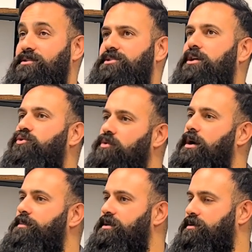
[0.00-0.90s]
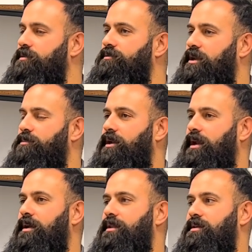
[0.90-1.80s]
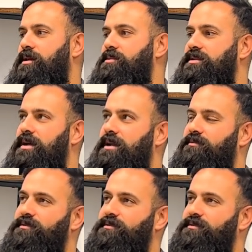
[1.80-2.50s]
There's a lot of cool companies on 3D printing. I think I'm excited